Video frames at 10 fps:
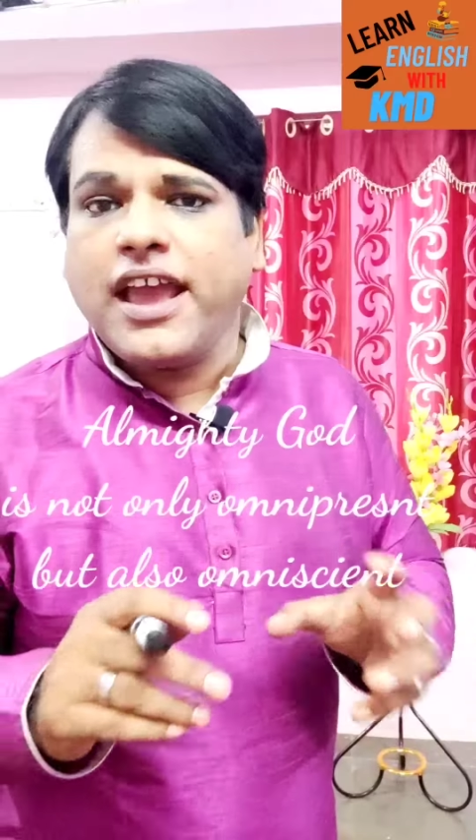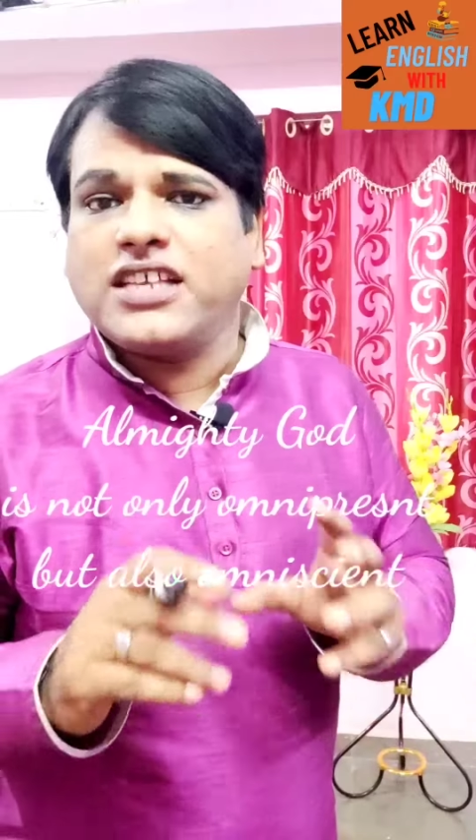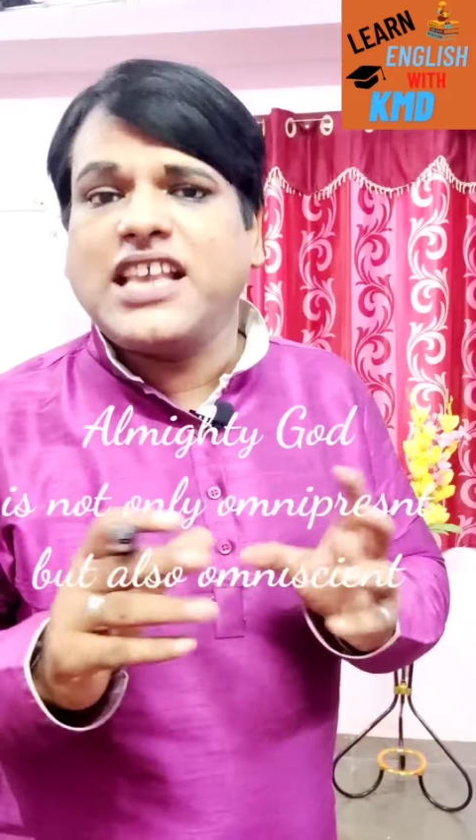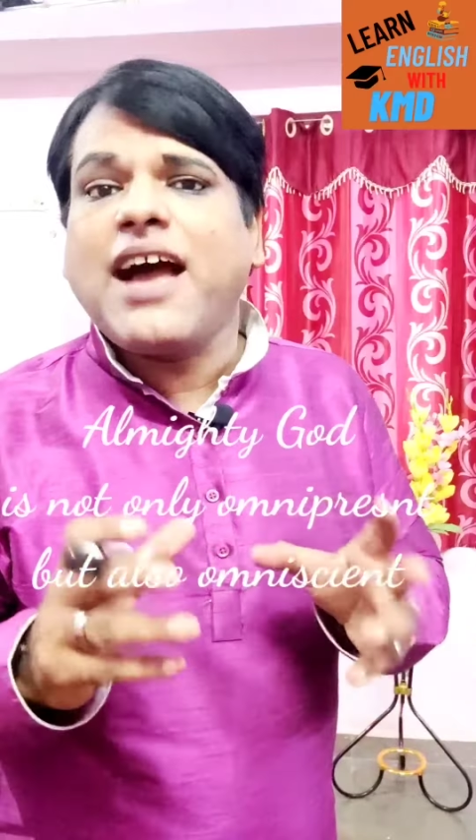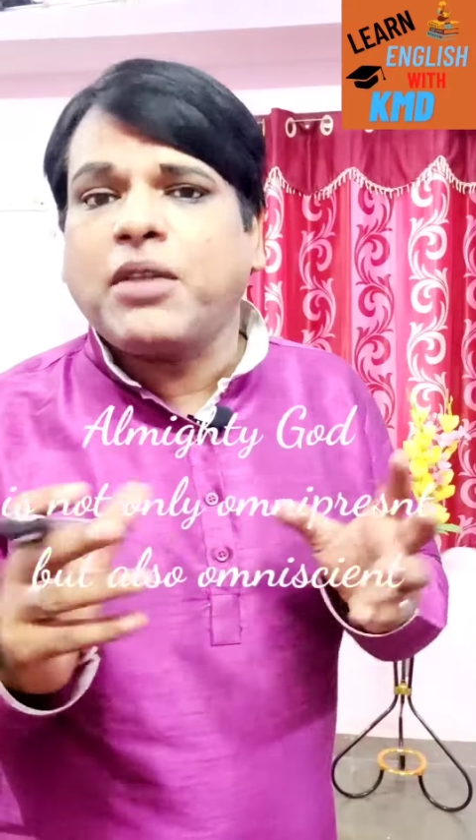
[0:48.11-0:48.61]

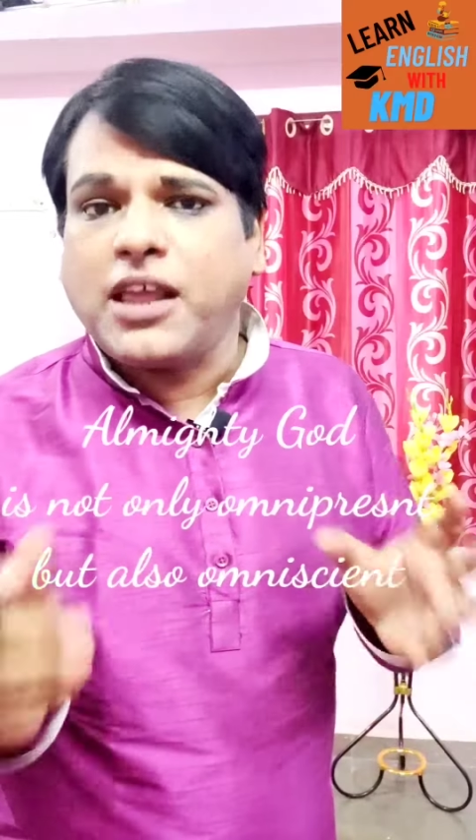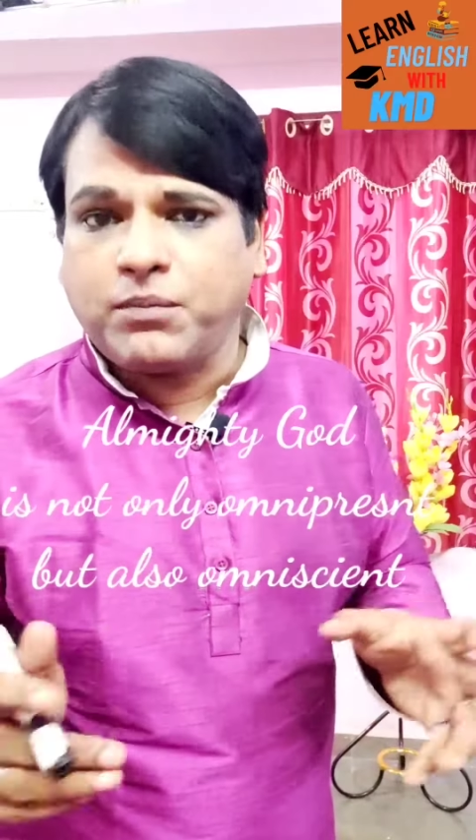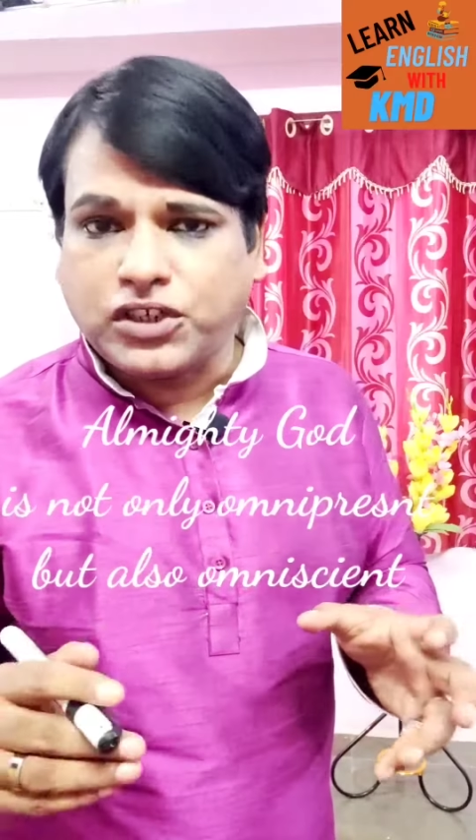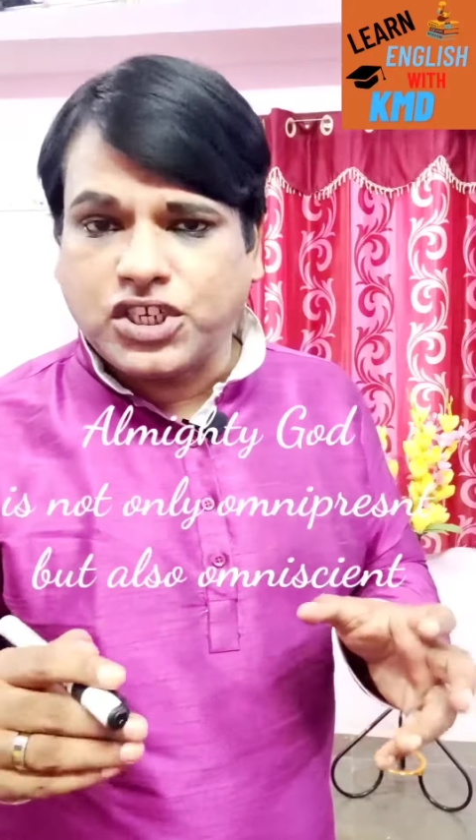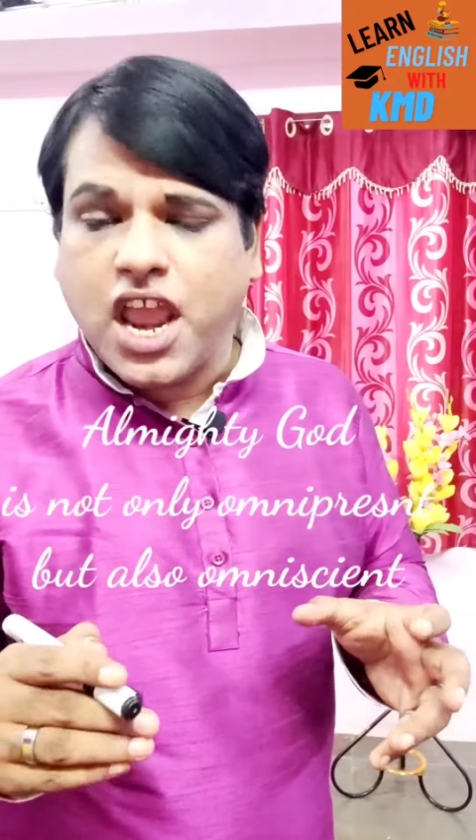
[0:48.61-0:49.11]
Example
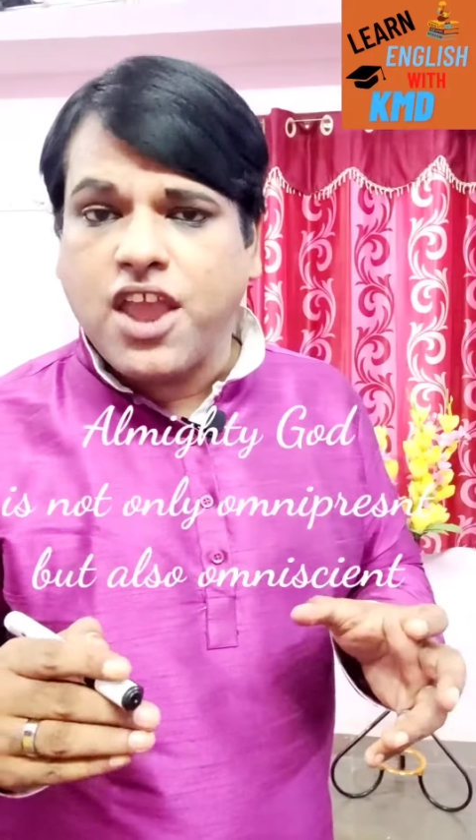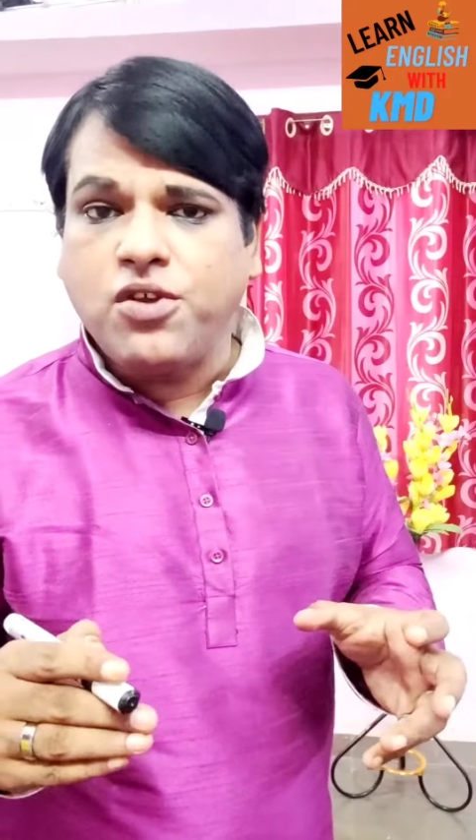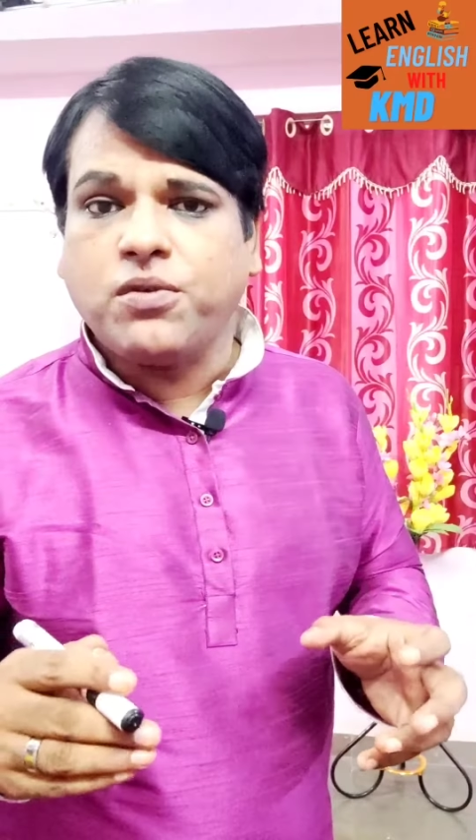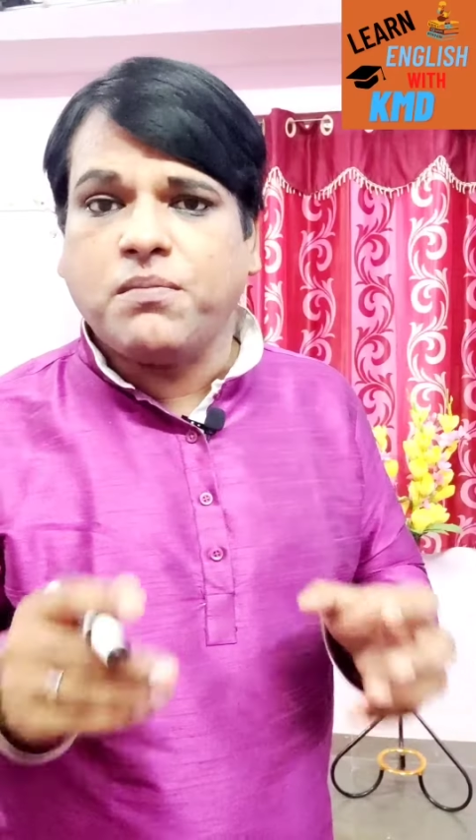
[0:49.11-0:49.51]
number two